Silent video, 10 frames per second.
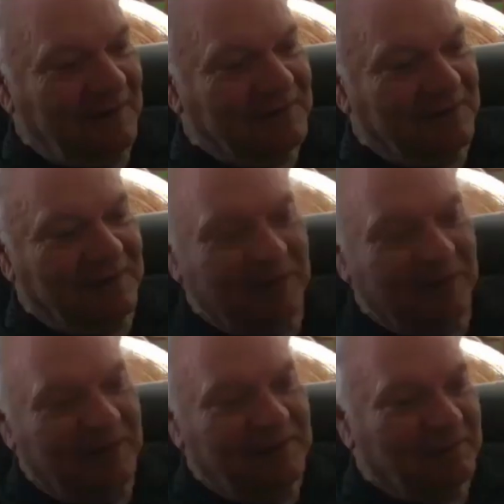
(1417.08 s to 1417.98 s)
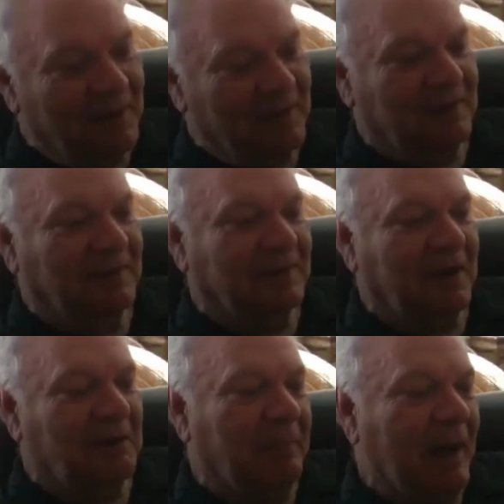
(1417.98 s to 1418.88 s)
this is it's one of the things that
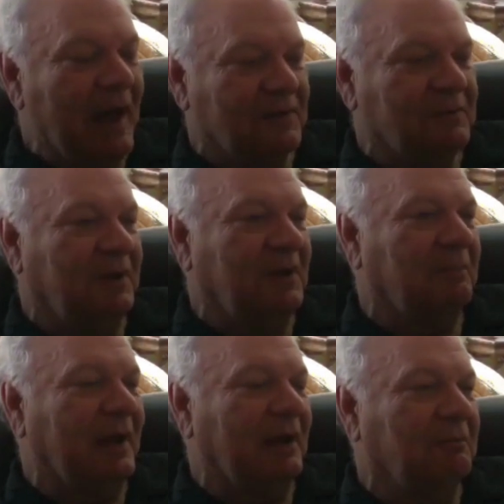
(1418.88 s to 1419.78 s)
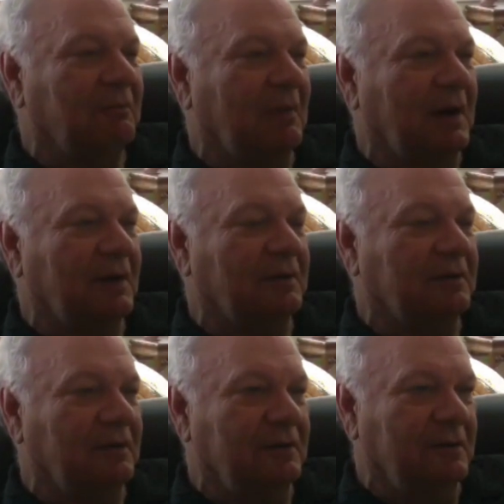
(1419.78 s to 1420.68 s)
kind of bothers me about
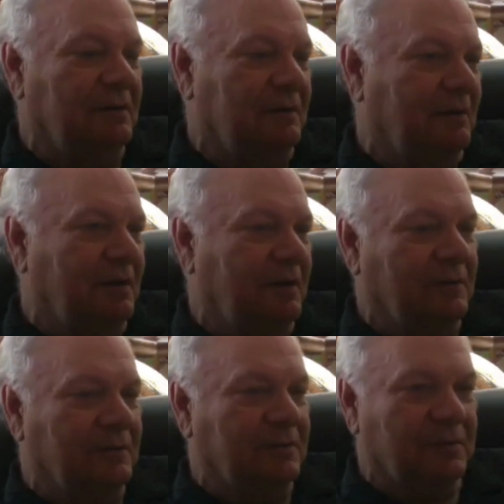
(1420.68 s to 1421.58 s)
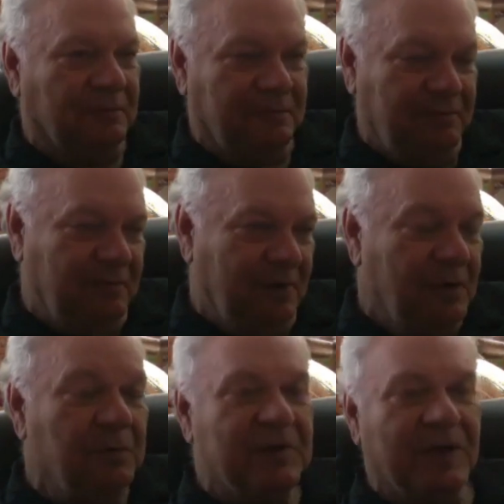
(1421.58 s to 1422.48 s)
modern, you know, sort of
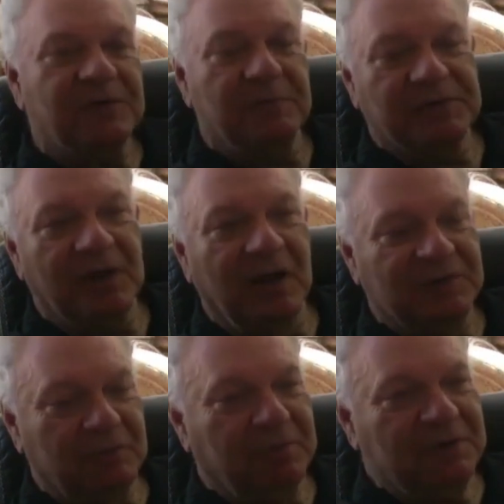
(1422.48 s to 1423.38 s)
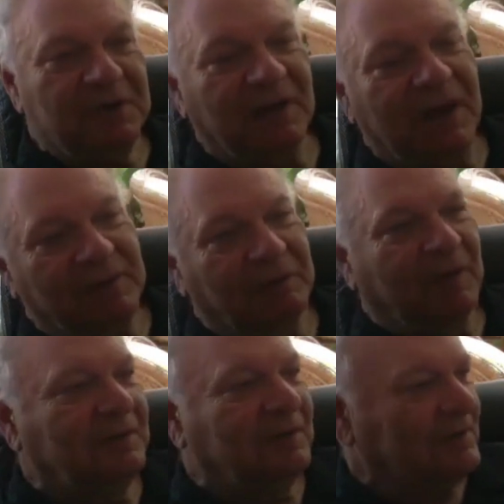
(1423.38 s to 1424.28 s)
New Testament scholarship, particularly how they
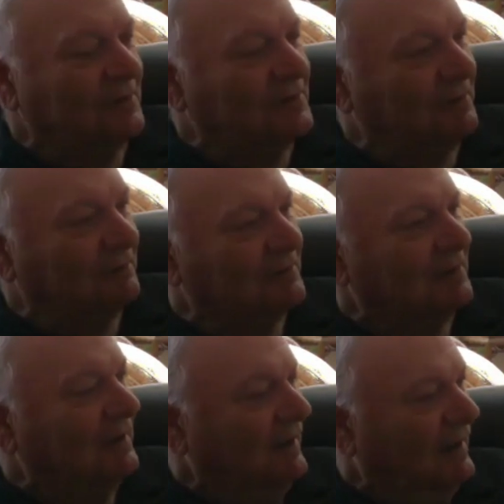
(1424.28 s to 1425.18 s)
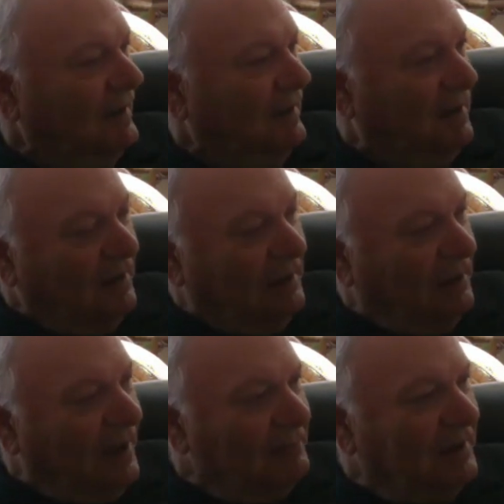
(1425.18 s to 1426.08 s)
relate to Josephus.
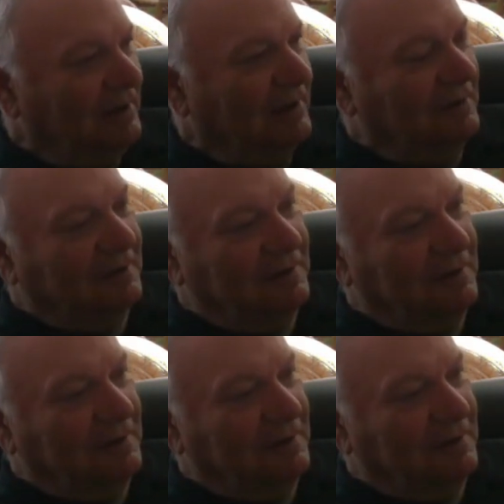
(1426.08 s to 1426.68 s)
I mean,